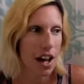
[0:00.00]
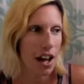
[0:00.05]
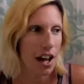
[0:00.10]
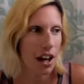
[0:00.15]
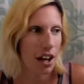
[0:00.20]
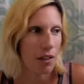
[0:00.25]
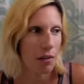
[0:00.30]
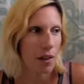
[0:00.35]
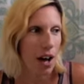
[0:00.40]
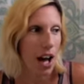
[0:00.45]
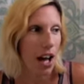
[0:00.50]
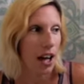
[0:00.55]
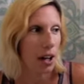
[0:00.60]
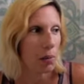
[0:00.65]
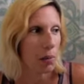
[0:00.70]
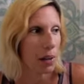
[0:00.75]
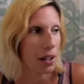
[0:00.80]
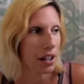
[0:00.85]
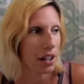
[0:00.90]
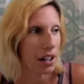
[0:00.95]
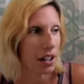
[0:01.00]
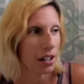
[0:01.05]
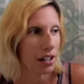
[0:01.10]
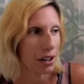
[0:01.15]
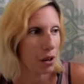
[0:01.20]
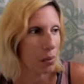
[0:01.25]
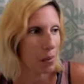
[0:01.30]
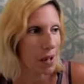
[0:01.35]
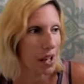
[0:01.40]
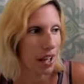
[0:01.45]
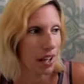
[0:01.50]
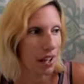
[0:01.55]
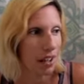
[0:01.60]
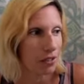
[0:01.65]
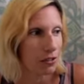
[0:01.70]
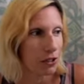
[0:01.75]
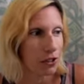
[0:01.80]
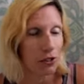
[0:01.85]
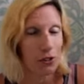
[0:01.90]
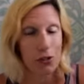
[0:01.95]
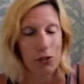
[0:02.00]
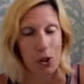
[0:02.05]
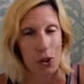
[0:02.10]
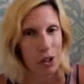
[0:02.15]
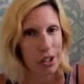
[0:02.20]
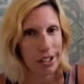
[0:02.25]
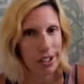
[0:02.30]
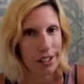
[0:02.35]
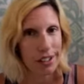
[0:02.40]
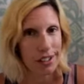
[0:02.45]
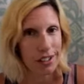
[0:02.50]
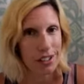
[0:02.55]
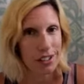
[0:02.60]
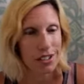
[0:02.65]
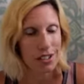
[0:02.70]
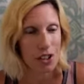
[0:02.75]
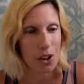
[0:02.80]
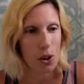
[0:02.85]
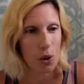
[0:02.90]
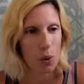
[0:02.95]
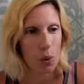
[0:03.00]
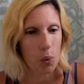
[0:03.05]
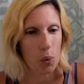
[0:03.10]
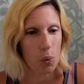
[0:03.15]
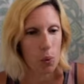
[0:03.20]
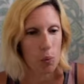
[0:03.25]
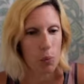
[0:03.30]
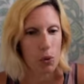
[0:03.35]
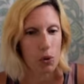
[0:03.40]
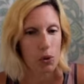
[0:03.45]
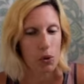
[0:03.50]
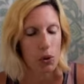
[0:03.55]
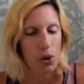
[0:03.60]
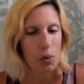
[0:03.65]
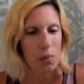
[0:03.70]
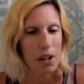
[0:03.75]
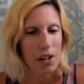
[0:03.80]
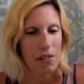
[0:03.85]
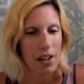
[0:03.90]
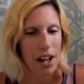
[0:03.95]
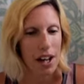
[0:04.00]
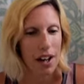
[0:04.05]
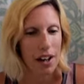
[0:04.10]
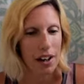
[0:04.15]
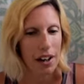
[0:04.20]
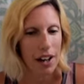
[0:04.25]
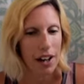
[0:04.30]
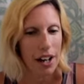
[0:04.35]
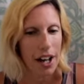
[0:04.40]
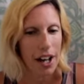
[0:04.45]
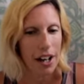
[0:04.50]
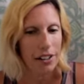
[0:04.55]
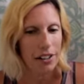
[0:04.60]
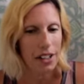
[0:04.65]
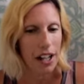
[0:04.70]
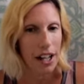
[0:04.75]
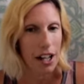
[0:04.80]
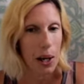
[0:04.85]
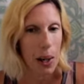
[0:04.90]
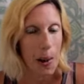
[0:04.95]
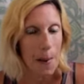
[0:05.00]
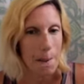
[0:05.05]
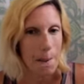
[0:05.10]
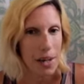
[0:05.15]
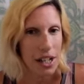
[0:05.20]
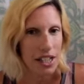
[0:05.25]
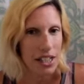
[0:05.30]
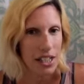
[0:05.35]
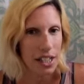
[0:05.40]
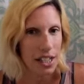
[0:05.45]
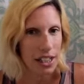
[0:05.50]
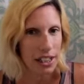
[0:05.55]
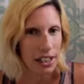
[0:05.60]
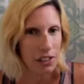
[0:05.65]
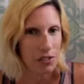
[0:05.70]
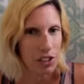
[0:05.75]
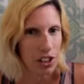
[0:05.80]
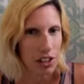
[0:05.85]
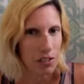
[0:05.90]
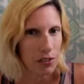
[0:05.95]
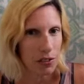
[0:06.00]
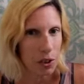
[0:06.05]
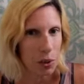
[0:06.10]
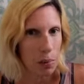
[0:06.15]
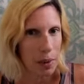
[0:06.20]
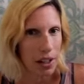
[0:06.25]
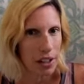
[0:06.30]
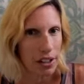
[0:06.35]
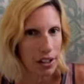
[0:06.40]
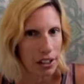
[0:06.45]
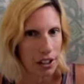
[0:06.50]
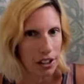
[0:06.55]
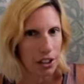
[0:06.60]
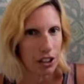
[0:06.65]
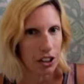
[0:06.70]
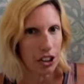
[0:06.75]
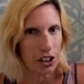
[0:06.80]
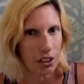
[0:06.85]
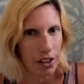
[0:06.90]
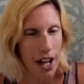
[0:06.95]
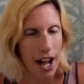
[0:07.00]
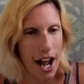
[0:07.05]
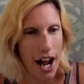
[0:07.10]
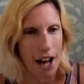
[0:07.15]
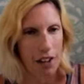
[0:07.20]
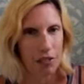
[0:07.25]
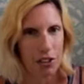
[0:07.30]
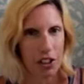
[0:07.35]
I had been a nomad for 4 years. So before my van, I had like a bus that I lived in for about a year, year and a half.